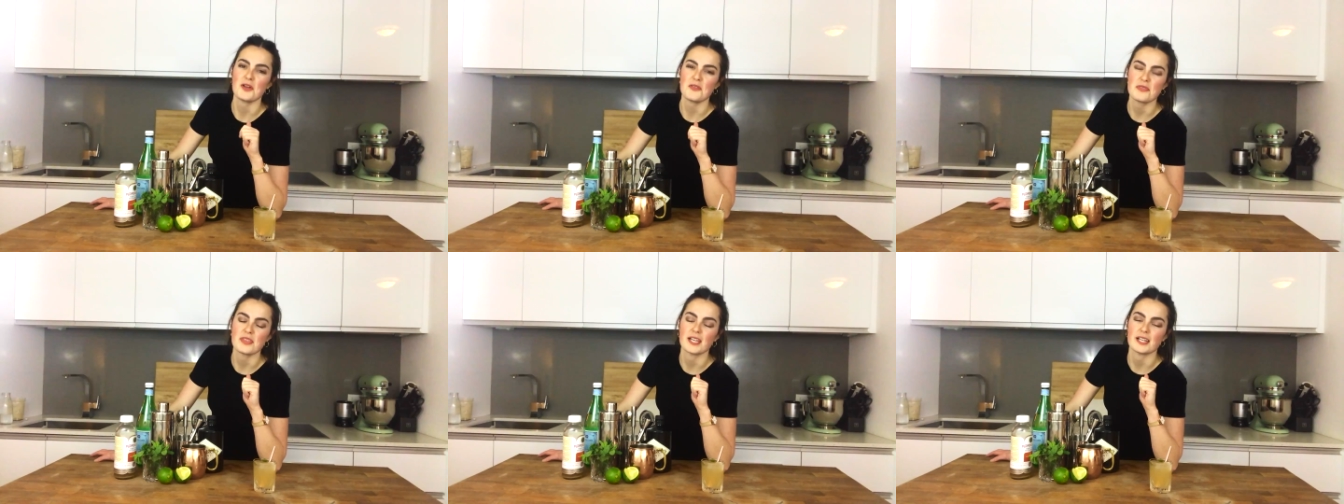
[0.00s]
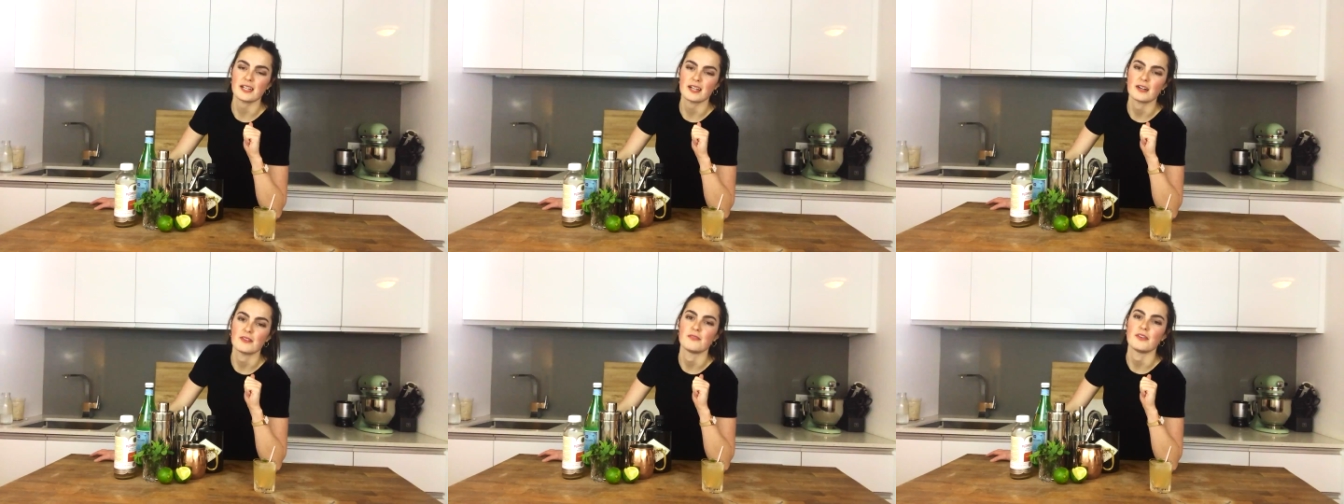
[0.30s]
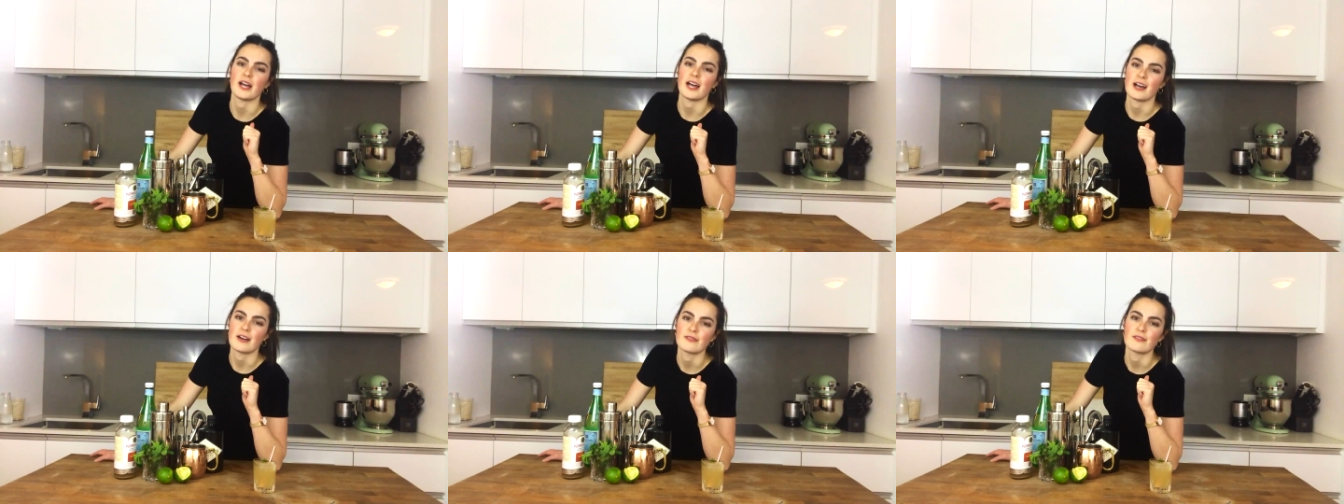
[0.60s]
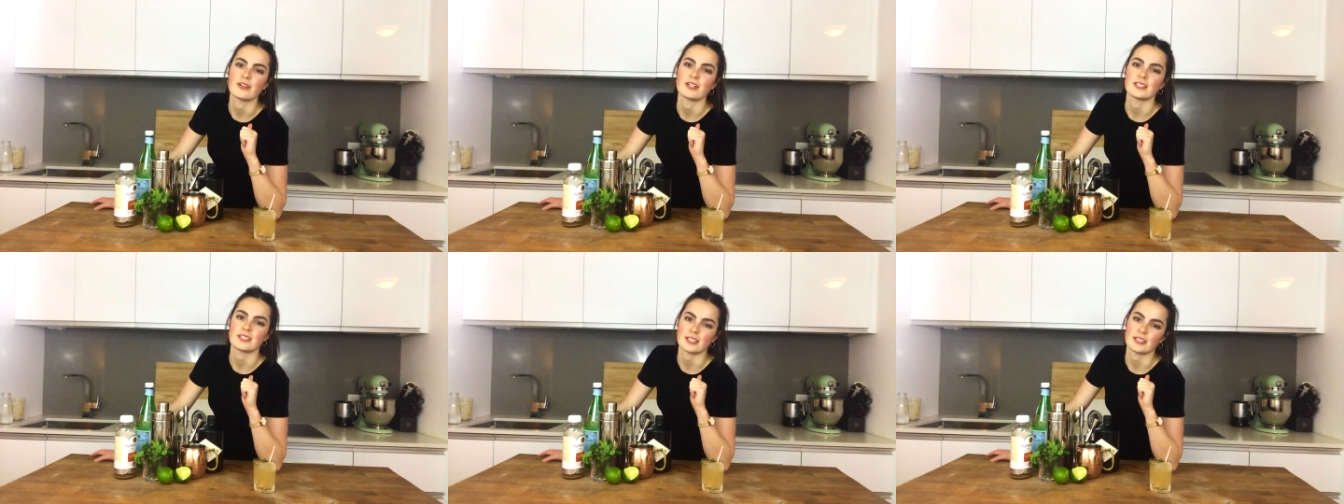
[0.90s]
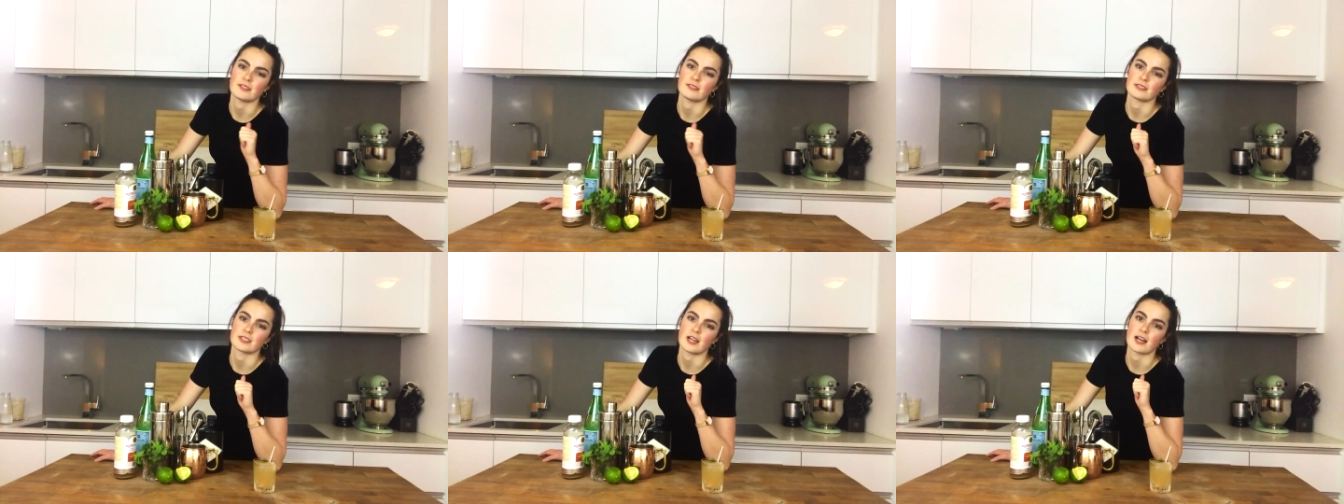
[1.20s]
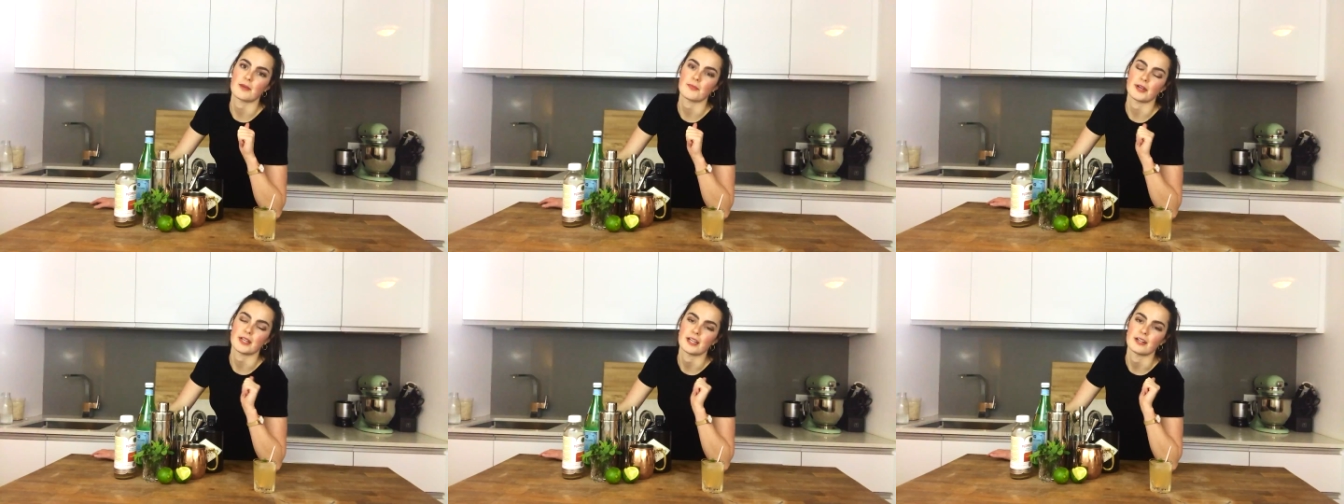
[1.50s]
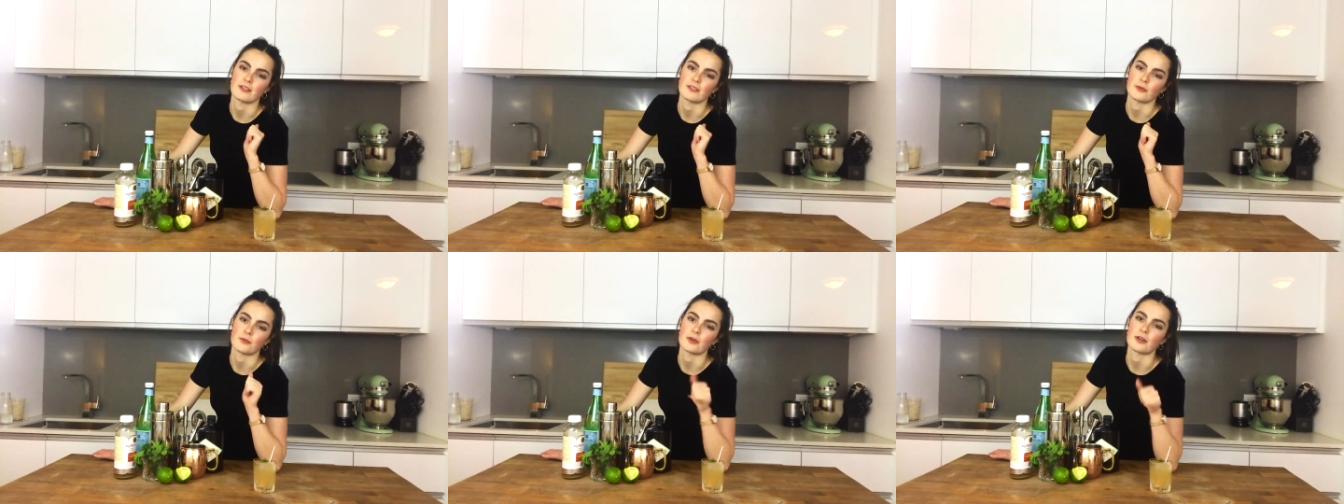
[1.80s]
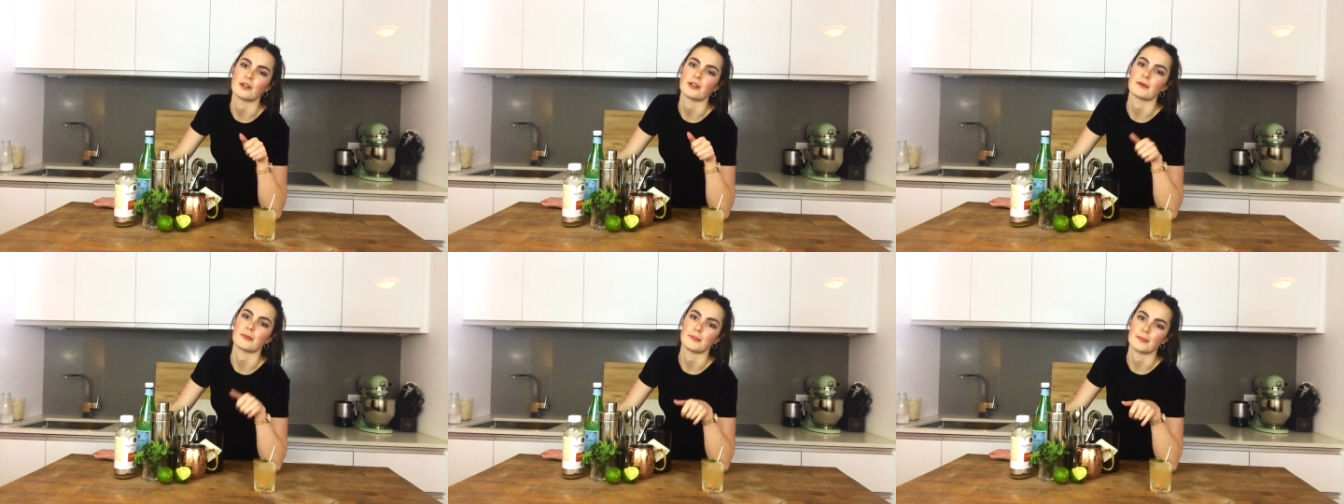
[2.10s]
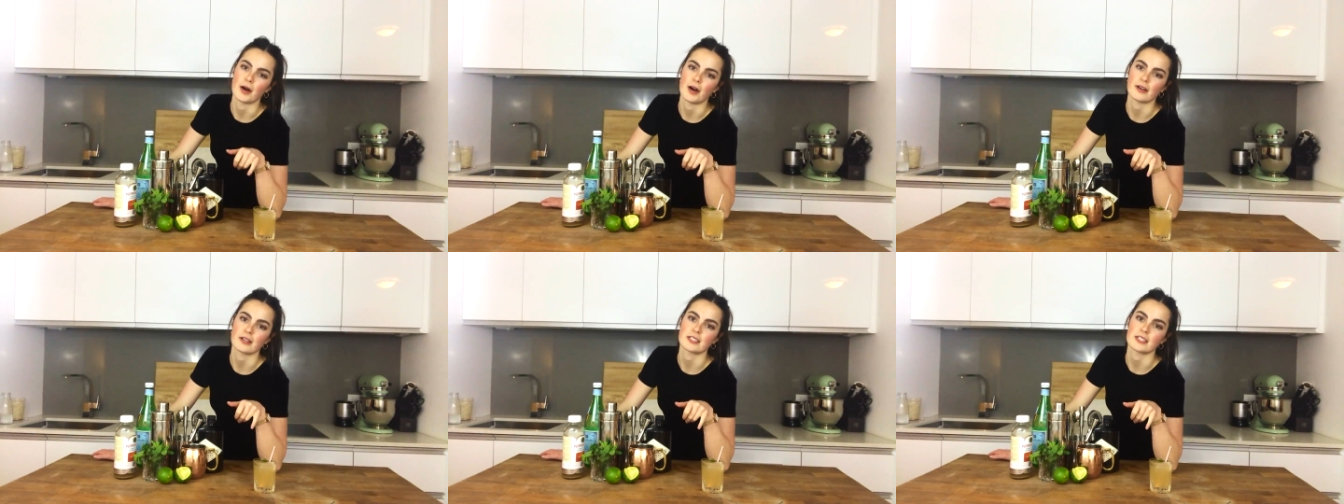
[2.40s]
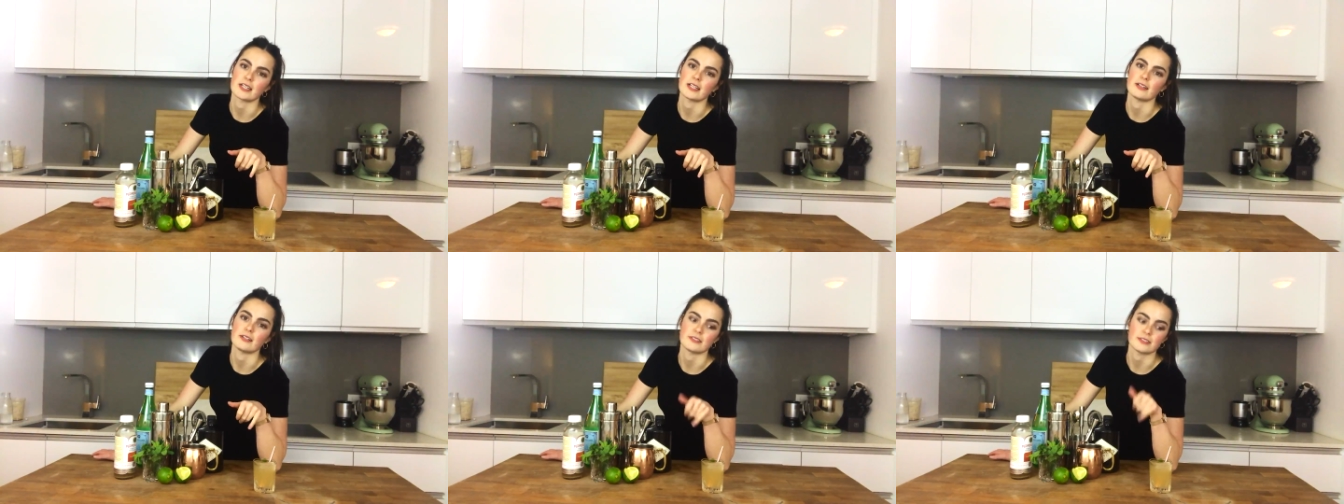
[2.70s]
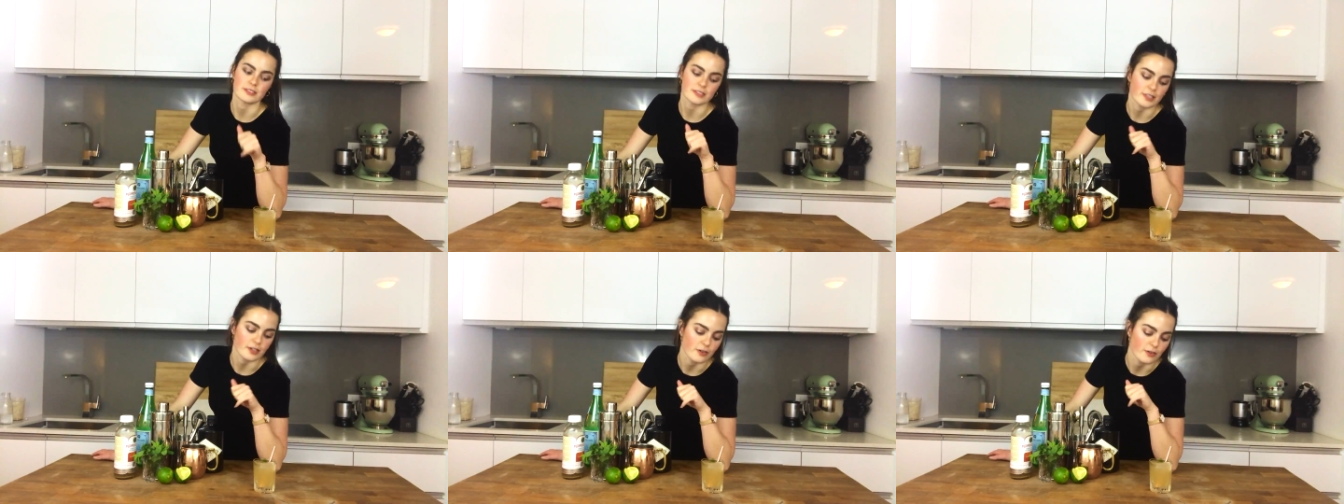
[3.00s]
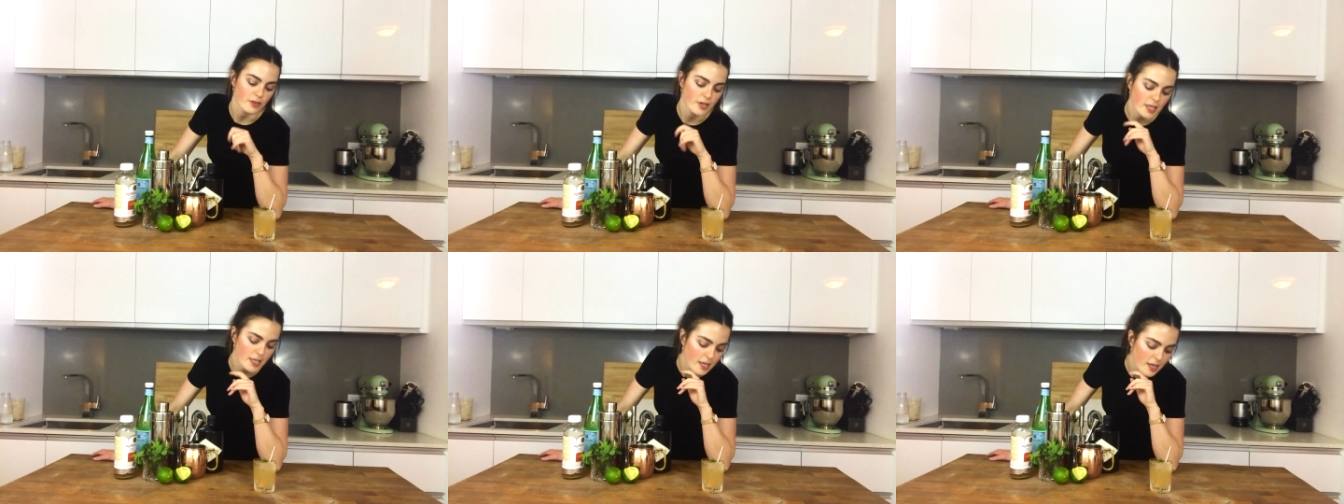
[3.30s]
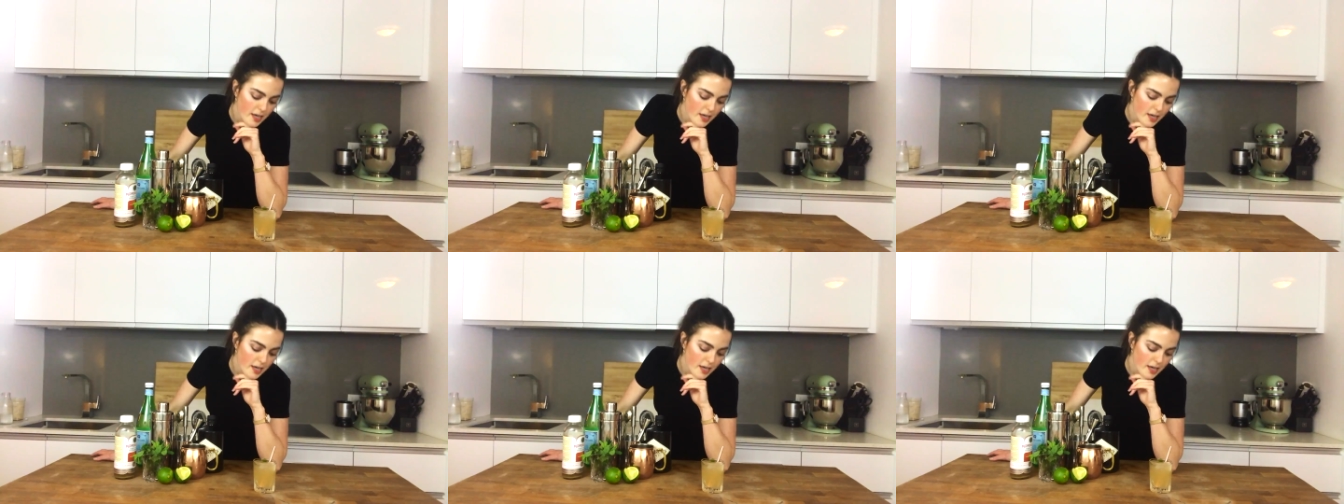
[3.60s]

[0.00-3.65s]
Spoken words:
what I think of every single time I hear the word mocktail. So,